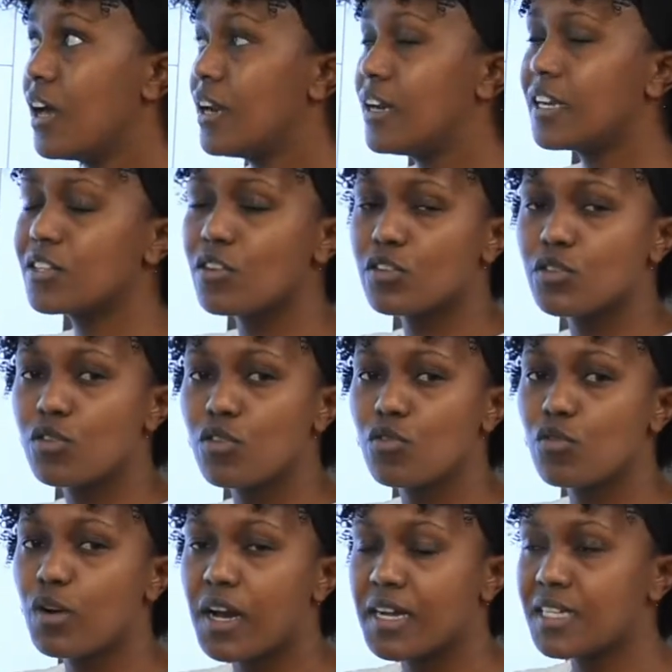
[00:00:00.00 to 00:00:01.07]
Let's also
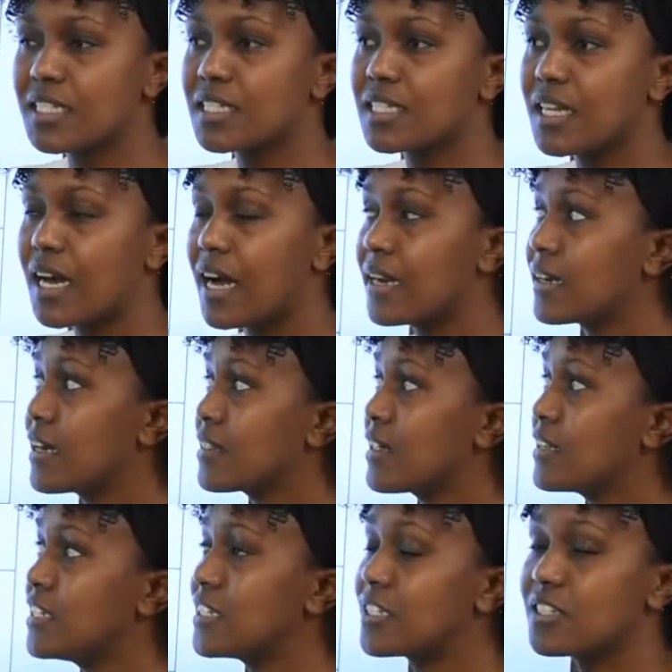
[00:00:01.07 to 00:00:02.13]
look at
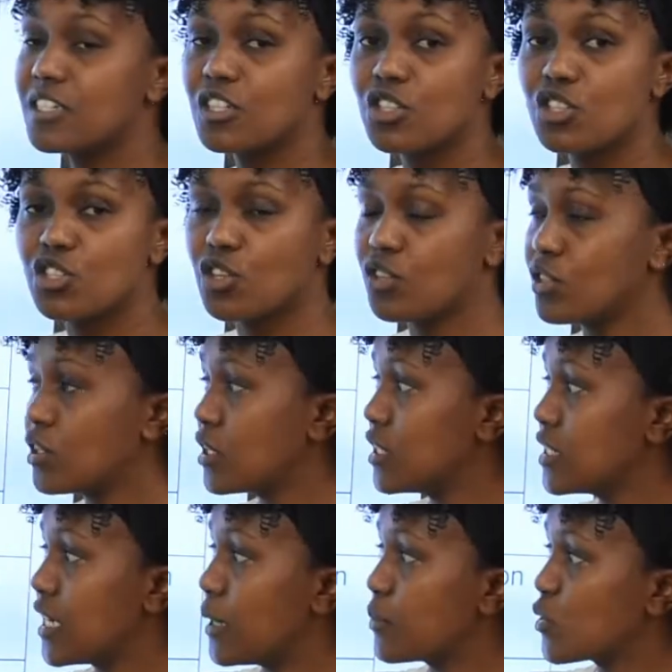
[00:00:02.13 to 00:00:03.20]
another distinction in
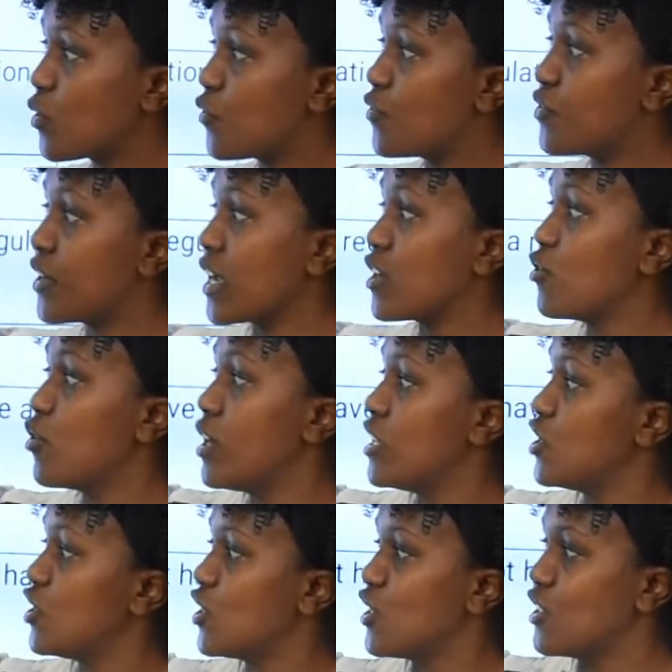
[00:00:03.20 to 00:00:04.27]
terms of
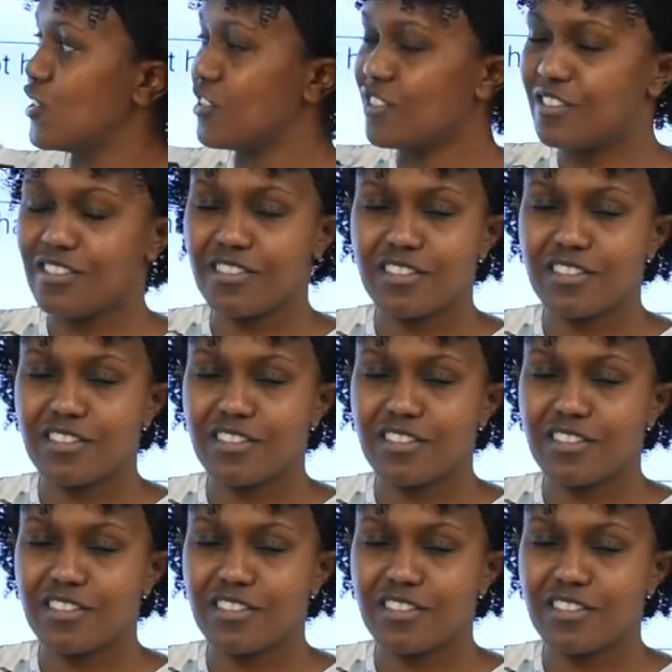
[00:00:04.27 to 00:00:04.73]
regulation.